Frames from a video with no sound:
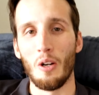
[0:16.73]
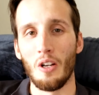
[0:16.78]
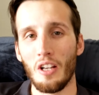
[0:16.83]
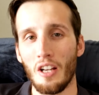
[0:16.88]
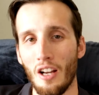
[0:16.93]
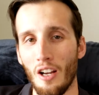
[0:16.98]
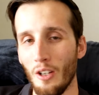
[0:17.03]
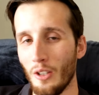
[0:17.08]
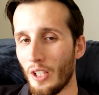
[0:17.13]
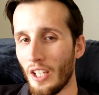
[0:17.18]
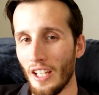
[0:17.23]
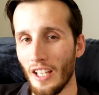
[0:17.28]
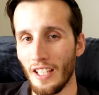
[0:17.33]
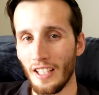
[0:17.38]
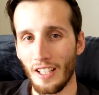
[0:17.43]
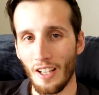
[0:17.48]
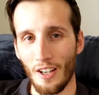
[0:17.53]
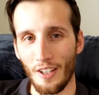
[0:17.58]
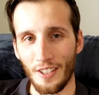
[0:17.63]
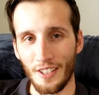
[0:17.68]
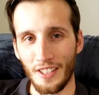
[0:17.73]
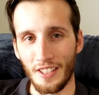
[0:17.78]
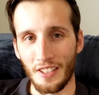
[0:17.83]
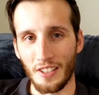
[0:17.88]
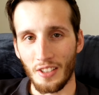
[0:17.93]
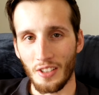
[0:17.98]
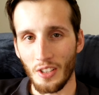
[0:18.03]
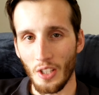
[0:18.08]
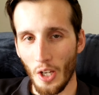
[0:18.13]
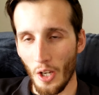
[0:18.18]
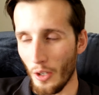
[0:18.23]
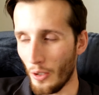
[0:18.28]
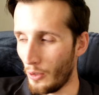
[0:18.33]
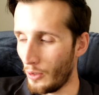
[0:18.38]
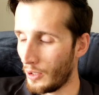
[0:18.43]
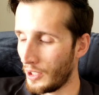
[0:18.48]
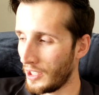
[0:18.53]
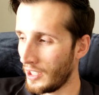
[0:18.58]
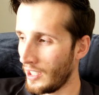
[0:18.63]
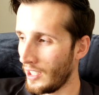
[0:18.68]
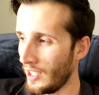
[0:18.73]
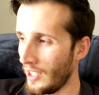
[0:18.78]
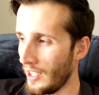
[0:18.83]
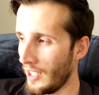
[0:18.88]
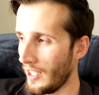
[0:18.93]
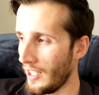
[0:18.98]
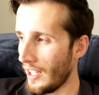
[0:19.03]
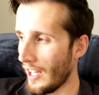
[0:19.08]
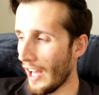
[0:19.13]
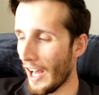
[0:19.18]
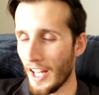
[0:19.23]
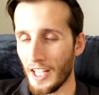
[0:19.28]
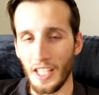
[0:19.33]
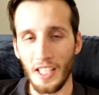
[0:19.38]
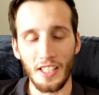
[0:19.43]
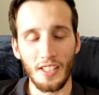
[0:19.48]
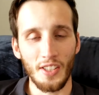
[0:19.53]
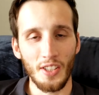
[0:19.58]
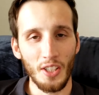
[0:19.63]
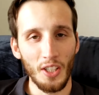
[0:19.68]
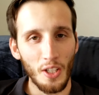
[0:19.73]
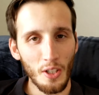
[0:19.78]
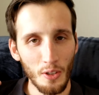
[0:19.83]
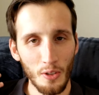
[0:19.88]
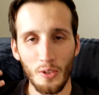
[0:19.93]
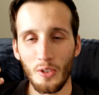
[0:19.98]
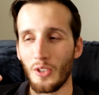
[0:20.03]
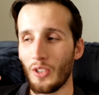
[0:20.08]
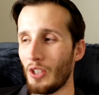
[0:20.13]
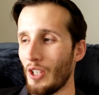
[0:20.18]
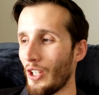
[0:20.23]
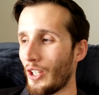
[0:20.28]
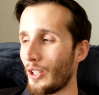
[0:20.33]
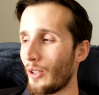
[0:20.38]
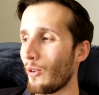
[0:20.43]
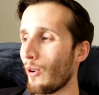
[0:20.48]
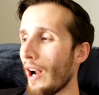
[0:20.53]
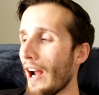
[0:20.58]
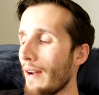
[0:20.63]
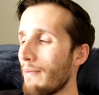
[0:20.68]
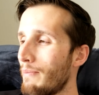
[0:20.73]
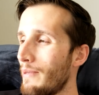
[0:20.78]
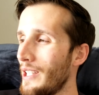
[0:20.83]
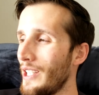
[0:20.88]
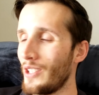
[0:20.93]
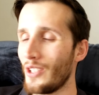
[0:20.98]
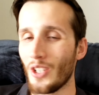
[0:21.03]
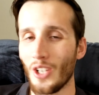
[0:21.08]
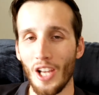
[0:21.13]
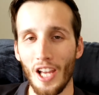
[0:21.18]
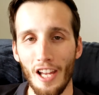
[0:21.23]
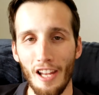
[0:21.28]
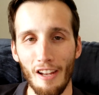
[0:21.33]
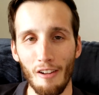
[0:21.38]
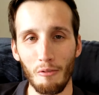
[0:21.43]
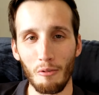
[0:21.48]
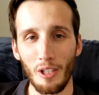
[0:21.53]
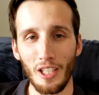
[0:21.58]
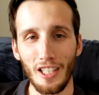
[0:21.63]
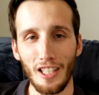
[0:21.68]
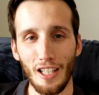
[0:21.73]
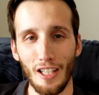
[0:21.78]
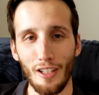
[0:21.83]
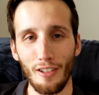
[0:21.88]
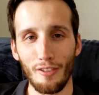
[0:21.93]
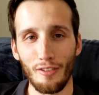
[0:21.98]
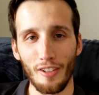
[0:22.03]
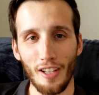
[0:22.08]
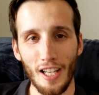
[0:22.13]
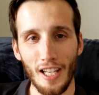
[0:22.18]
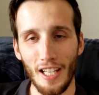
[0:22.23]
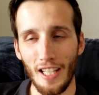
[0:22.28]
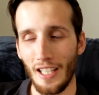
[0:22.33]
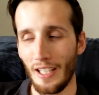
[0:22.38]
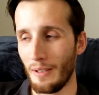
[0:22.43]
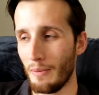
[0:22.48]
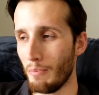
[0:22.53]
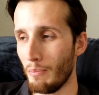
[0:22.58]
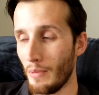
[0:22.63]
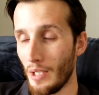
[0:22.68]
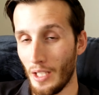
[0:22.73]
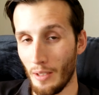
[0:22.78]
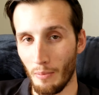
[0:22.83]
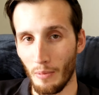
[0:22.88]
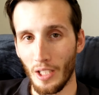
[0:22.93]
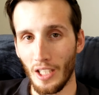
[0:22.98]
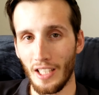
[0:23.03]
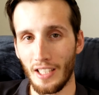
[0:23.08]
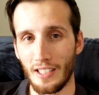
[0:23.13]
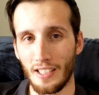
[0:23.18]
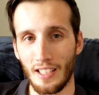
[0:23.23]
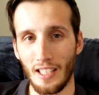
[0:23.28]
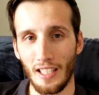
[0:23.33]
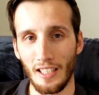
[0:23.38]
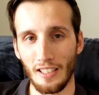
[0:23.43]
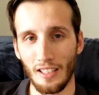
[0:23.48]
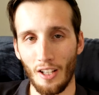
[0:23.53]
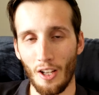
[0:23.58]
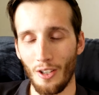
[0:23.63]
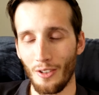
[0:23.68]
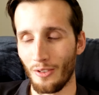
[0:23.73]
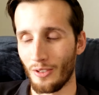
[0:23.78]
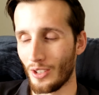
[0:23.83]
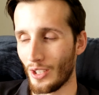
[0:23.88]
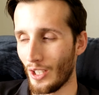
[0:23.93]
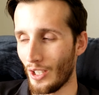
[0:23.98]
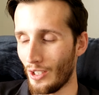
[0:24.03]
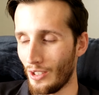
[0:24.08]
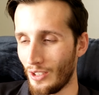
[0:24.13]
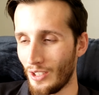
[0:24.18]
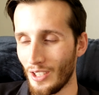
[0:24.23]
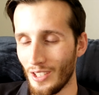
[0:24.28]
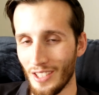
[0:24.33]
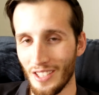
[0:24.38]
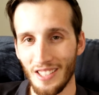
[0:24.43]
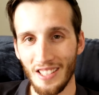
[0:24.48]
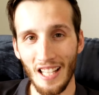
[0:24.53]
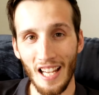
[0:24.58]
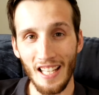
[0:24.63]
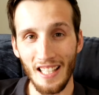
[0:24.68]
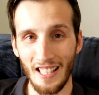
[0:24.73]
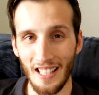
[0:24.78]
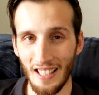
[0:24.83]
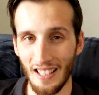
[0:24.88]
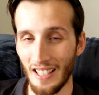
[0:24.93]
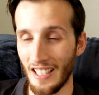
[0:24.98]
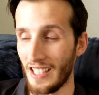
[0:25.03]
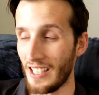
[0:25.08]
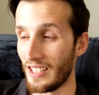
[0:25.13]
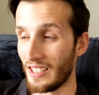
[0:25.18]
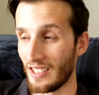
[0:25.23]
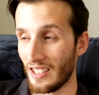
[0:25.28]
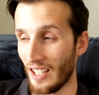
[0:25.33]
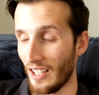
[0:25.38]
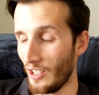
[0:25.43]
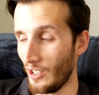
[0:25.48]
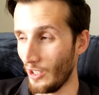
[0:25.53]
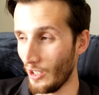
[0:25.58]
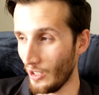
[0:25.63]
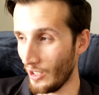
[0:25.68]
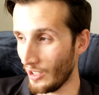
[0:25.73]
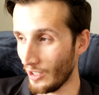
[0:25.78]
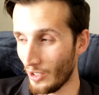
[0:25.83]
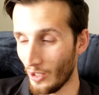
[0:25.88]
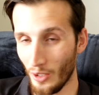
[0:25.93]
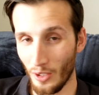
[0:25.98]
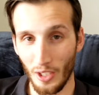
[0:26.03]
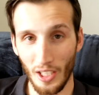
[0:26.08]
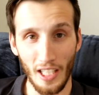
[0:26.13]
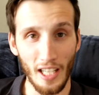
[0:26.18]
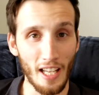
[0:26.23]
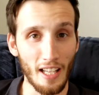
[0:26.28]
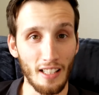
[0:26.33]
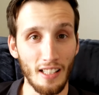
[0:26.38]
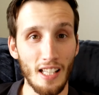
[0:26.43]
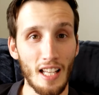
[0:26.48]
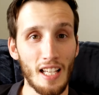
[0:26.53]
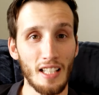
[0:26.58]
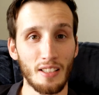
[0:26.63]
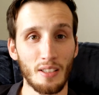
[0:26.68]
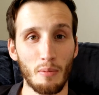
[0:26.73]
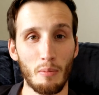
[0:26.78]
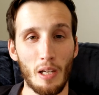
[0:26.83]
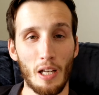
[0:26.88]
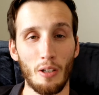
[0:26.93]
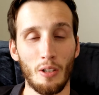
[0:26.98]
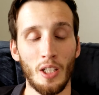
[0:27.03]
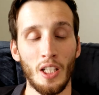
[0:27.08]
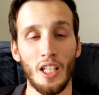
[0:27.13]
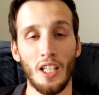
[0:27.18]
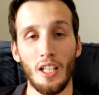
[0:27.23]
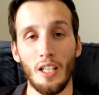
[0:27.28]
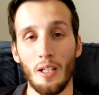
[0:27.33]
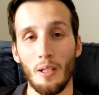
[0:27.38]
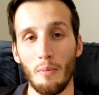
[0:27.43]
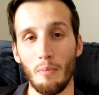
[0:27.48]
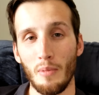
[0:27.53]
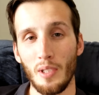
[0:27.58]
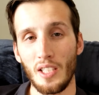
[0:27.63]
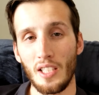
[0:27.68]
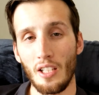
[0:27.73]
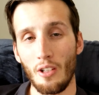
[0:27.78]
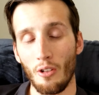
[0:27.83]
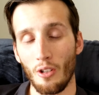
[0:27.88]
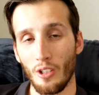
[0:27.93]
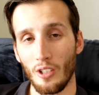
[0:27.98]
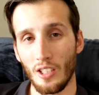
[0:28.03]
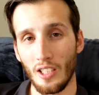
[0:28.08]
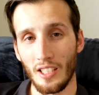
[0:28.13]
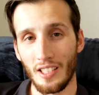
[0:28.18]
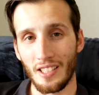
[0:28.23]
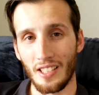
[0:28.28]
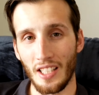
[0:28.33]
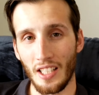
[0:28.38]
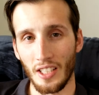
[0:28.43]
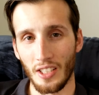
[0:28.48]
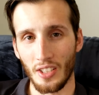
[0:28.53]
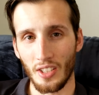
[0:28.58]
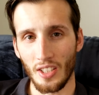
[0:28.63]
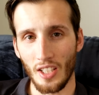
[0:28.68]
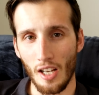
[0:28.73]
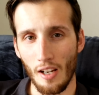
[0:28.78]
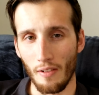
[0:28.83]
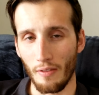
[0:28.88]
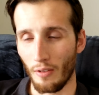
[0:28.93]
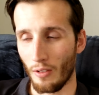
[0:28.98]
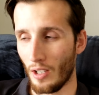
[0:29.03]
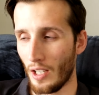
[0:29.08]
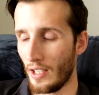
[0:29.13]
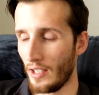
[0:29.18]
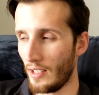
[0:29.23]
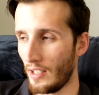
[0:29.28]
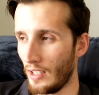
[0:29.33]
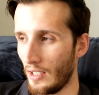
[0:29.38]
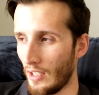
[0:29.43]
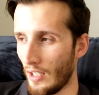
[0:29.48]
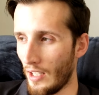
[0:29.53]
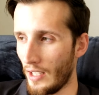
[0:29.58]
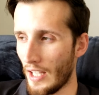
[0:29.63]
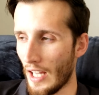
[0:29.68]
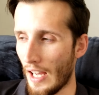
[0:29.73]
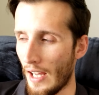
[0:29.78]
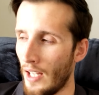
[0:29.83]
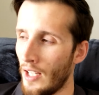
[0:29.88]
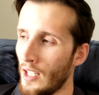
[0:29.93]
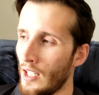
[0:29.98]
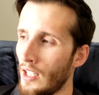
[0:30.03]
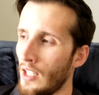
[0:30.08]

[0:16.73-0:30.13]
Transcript: Okay, guys. And excuse the crappy chair. We live a minimalistic lifestyle, to say the least. Couldn't care less about materialistic stuff or anything like that.